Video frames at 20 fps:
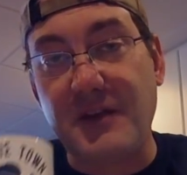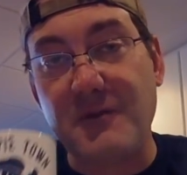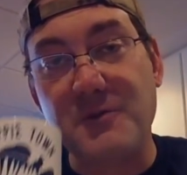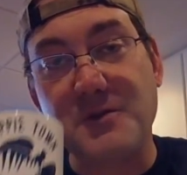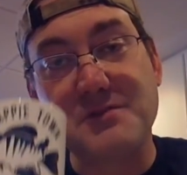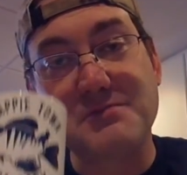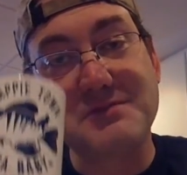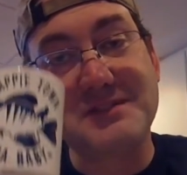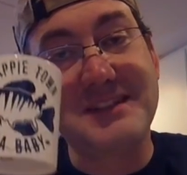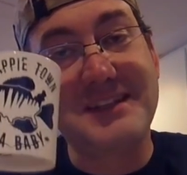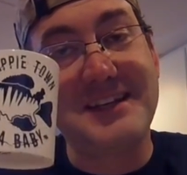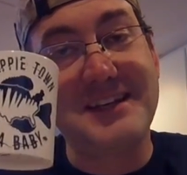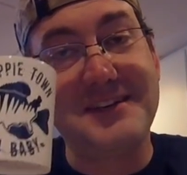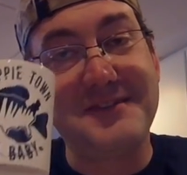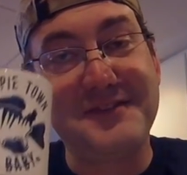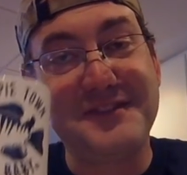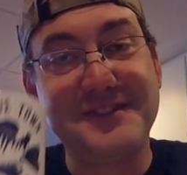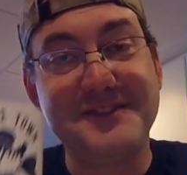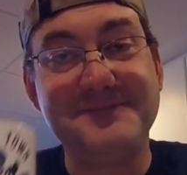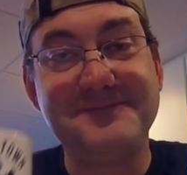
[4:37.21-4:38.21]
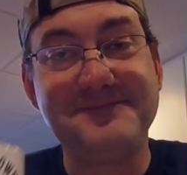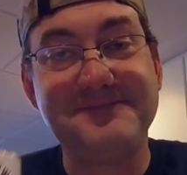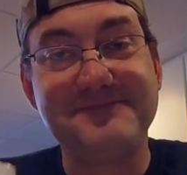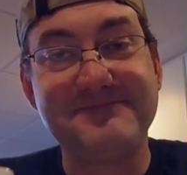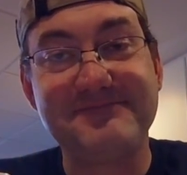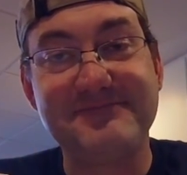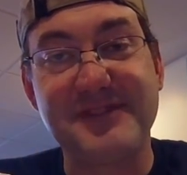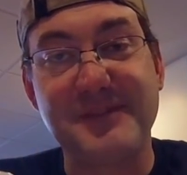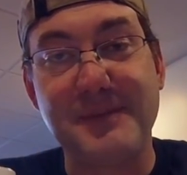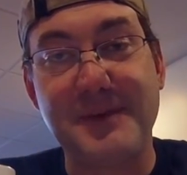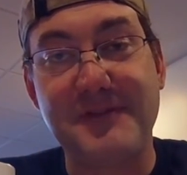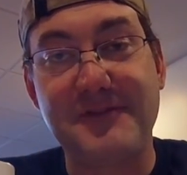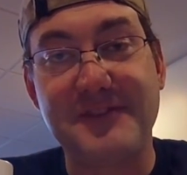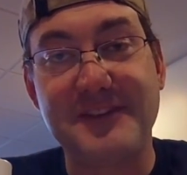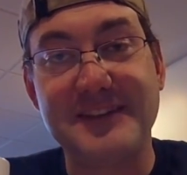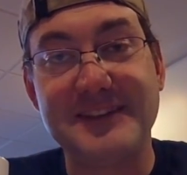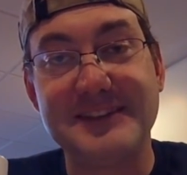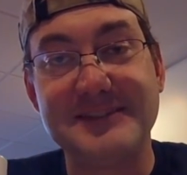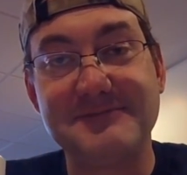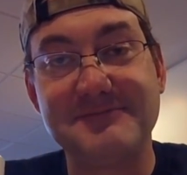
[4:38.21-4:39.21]
which was a gift from my
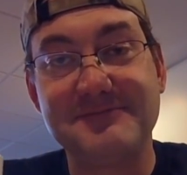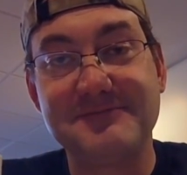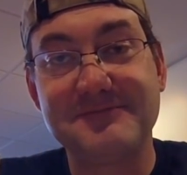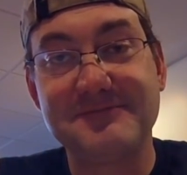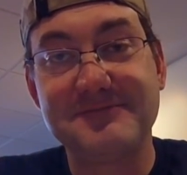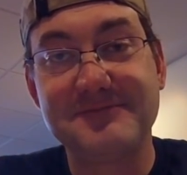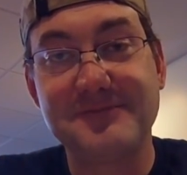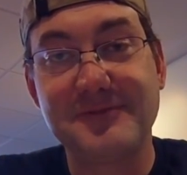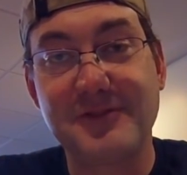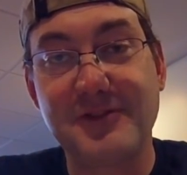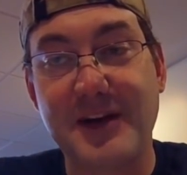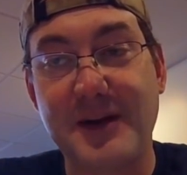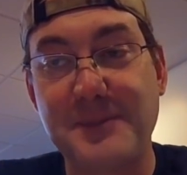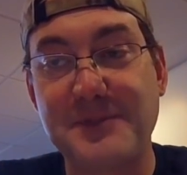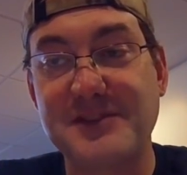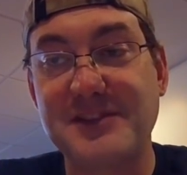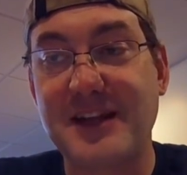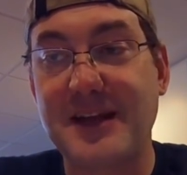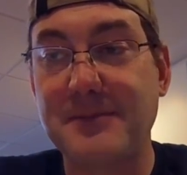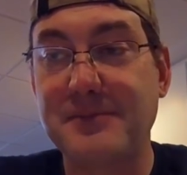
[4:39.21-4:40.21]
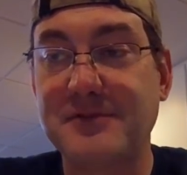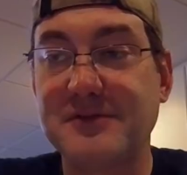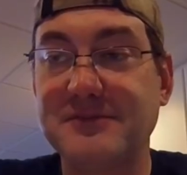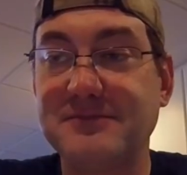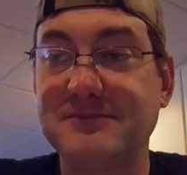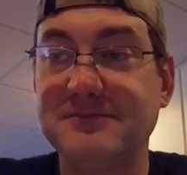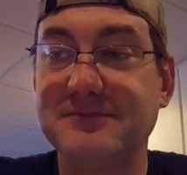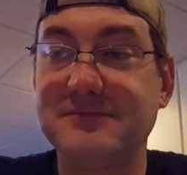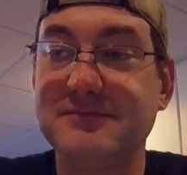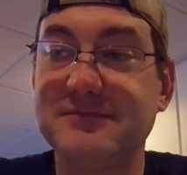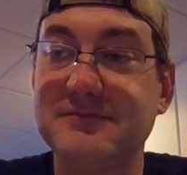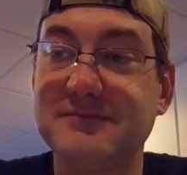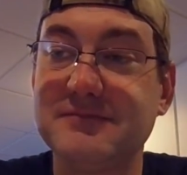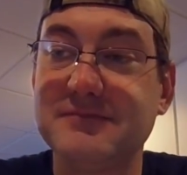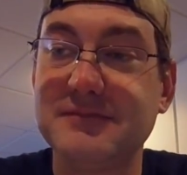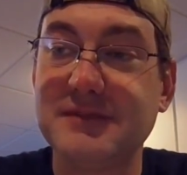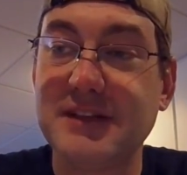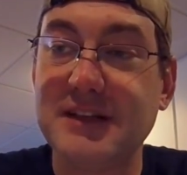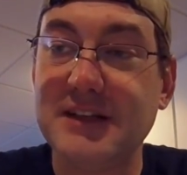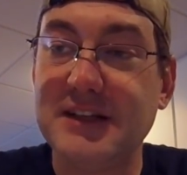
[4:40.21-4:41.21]
friend Crappie Sniper
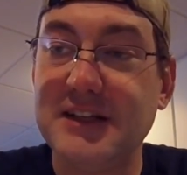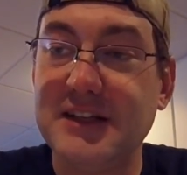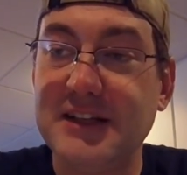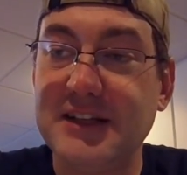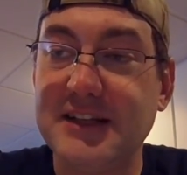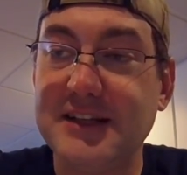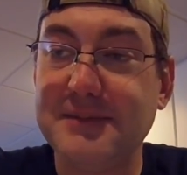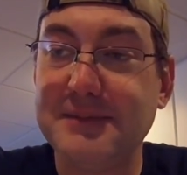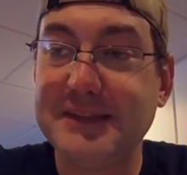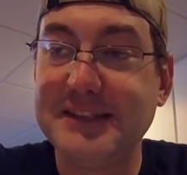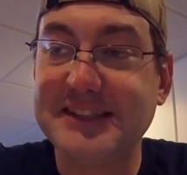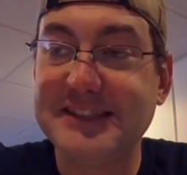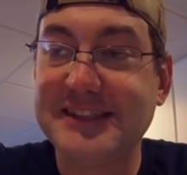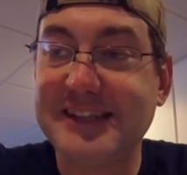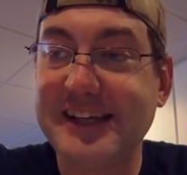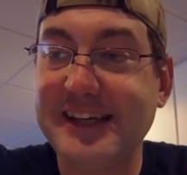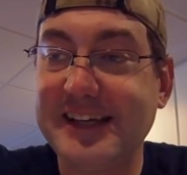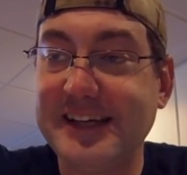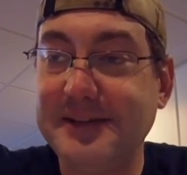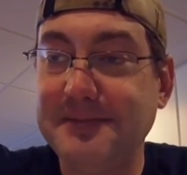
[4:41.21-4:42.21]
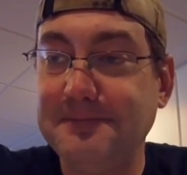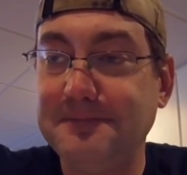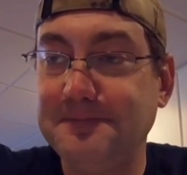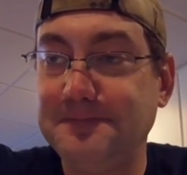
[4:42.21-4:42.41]
and Miss T.